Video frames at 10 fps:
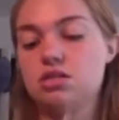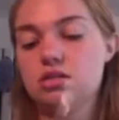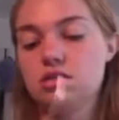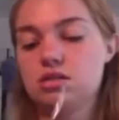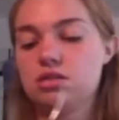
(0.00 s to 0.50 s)

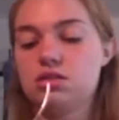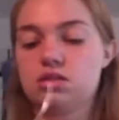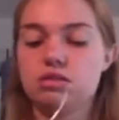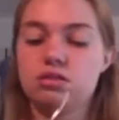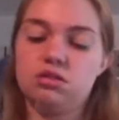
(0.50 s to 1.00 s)

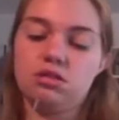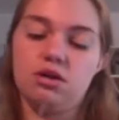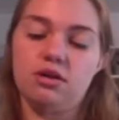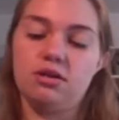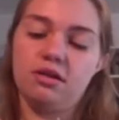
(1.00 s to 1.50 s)

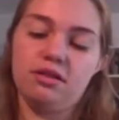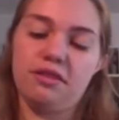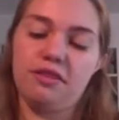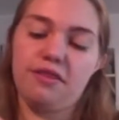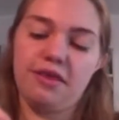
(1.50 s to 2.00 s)
start
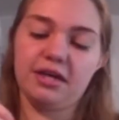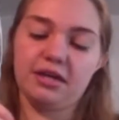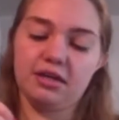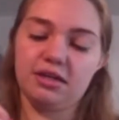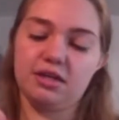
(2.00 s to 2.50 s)

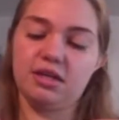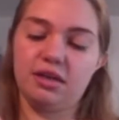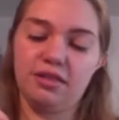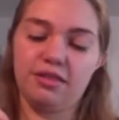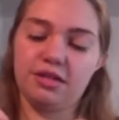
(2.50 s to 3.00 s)
thick and then
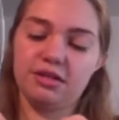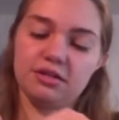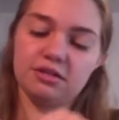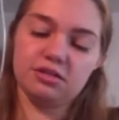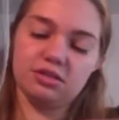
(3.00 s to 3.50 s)
get
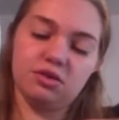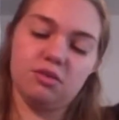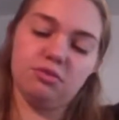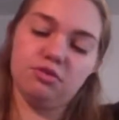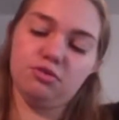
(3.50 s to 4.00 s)
thinner. So
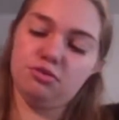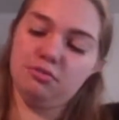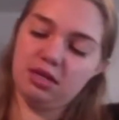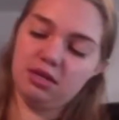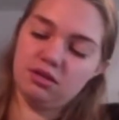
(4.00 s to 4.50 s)
I'm
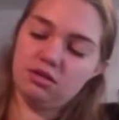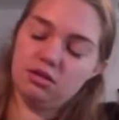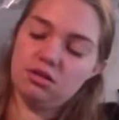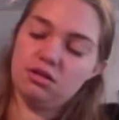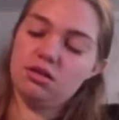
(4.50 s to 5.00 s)
grouping
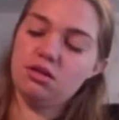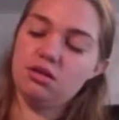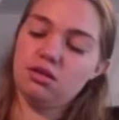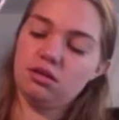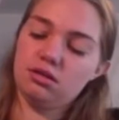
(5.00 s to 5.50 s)

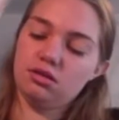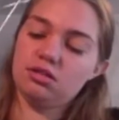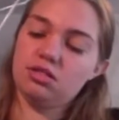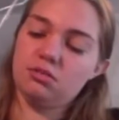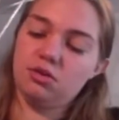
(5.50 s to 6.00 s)

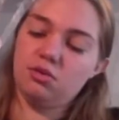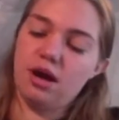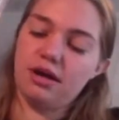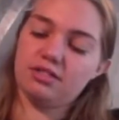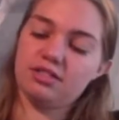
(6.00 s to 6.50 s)
some of the
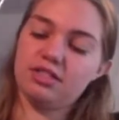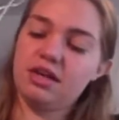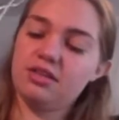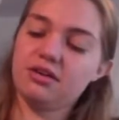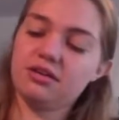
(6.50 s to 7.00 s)
wires
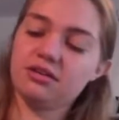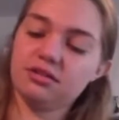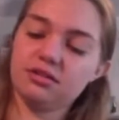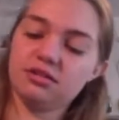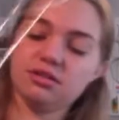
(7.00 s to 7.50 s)
together
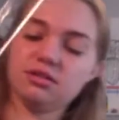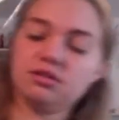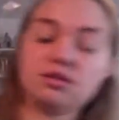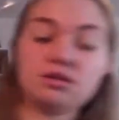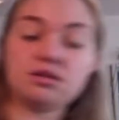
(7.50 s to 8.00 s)

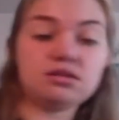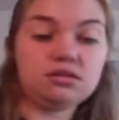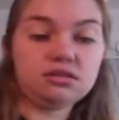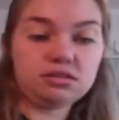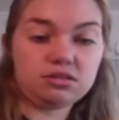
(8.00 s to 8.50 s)

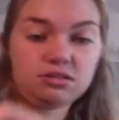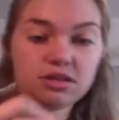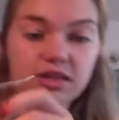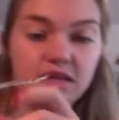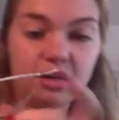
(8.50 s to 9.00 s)
so
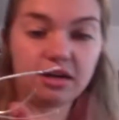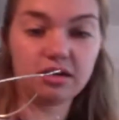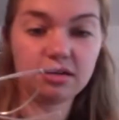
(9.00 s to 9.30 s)
that they're